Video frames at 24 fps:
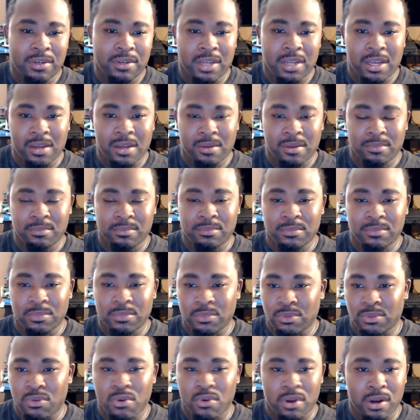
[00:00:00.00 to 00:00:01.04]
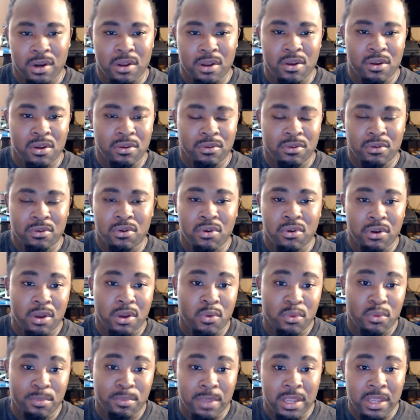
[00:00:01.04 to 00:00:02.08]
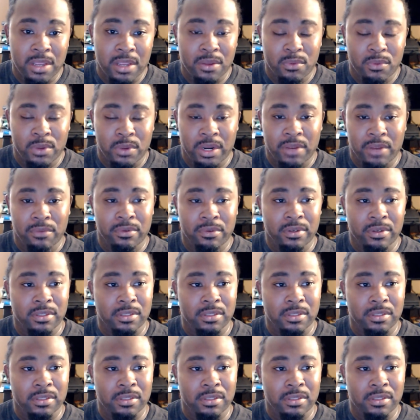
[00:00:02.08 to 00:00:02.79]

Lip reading: What's going on with me or whatever.